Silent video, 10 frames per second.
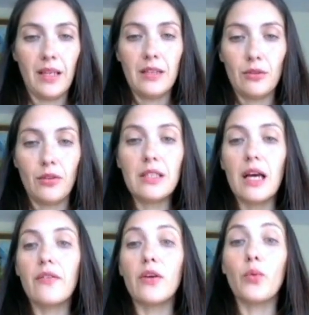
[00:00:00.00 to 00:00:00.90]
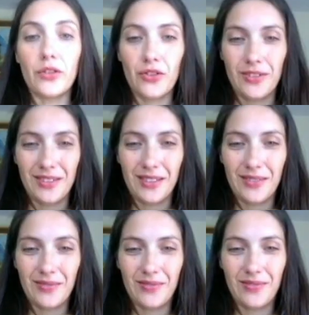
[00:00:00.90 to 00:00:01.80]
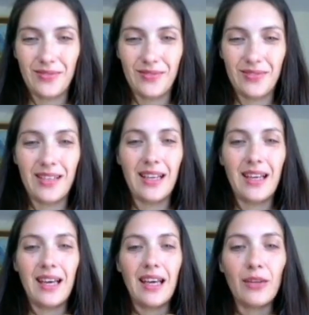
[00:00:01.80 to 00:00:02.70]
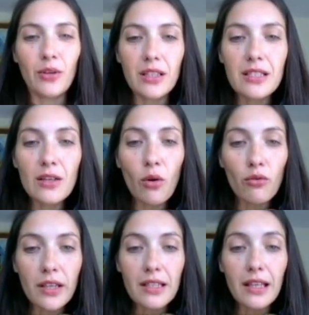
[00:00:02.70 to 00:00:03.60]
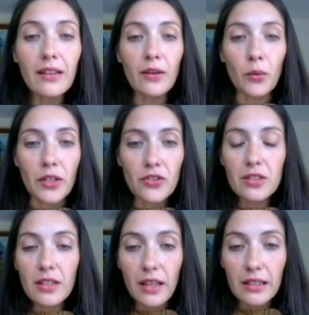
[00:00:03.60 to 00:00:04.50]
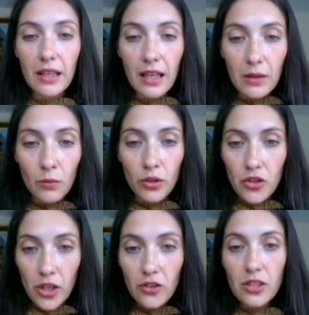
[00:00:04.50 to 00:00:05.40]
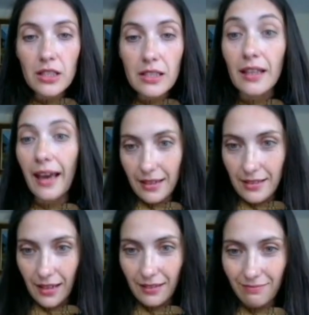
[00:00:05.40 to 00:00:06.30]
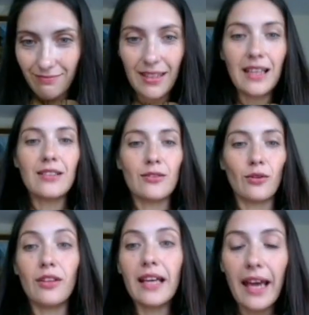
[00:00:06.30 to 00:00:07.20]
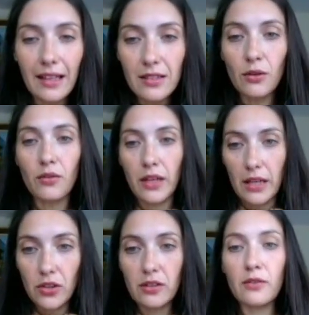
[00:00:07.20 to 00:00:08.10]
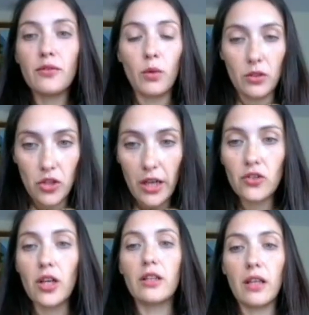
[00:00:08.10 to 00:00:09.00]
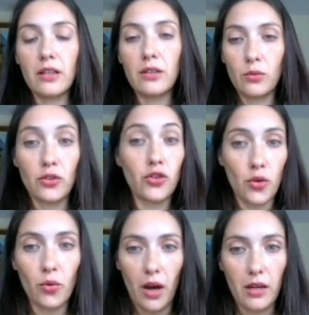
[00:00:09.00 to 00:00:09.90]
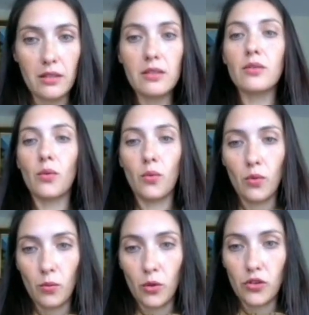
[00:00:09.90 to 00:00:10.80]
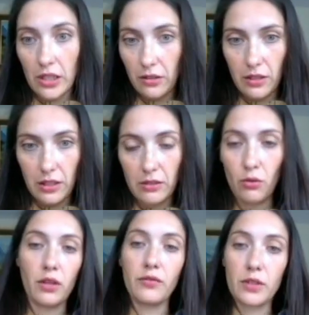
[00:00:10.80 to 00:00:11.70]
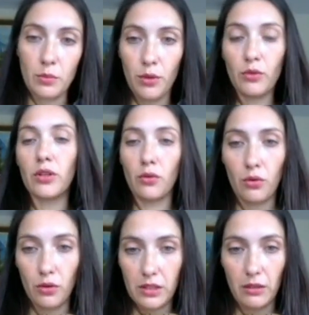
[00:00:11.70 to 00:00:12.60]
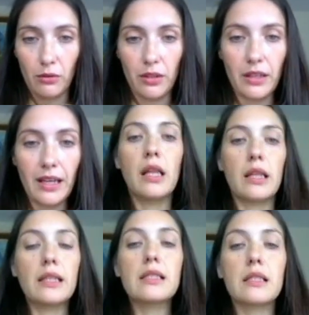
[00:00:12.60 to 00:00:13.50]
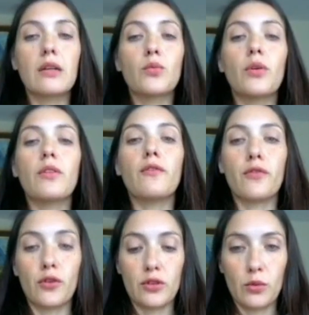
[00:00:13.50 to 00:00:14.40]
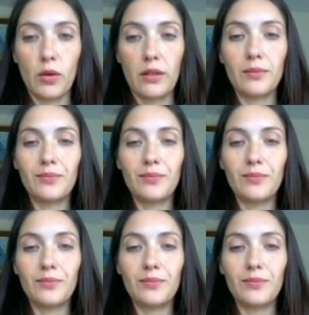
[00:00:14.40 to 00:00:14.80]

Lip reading: So these are the questions. You can see already in the questions that what changes is the ending. So the ending of the adjective will change and then it will show us what gender it is, or if it's plural or singular. Let's start with the first one,